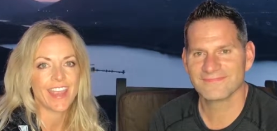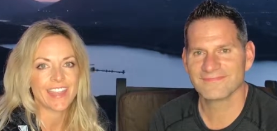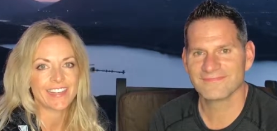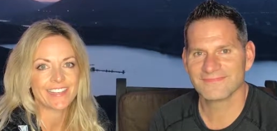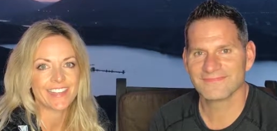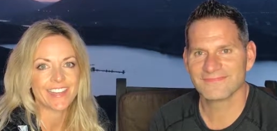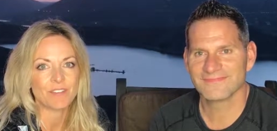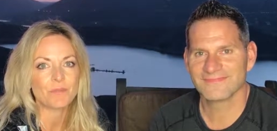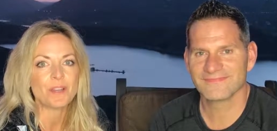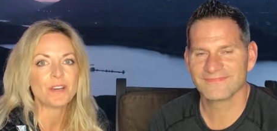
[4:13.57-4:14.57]
Speaker 1: and
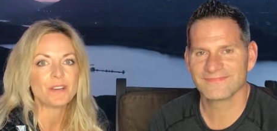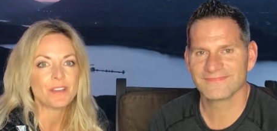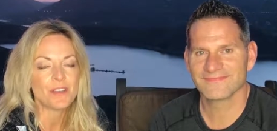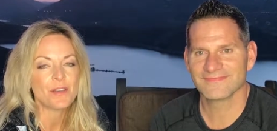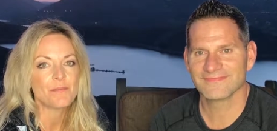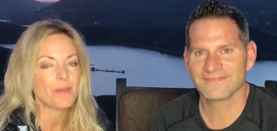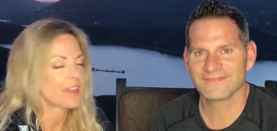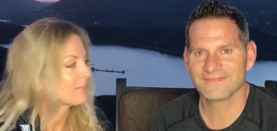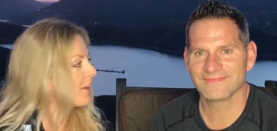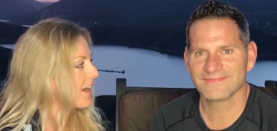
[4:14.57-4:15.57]
it will,
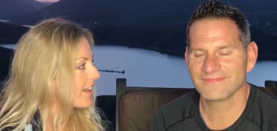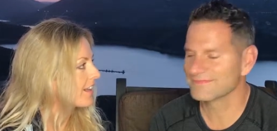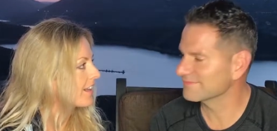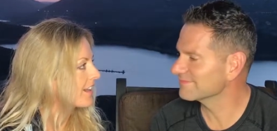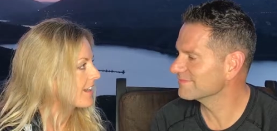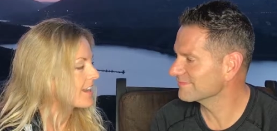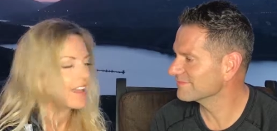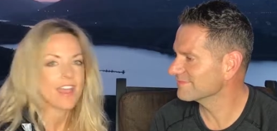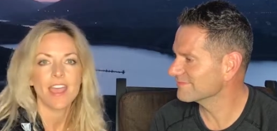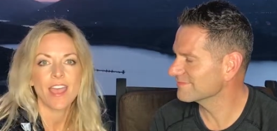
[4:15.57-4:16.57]
by far,
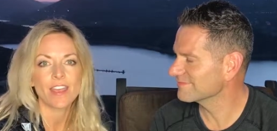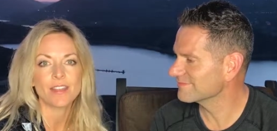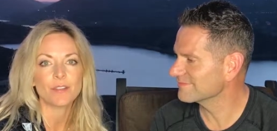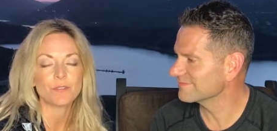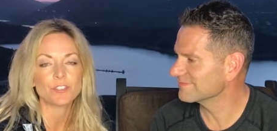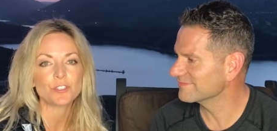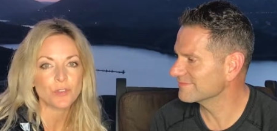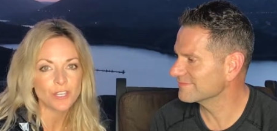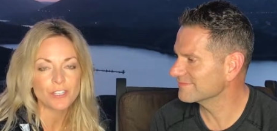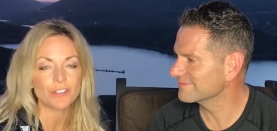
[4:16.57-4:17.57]
shorten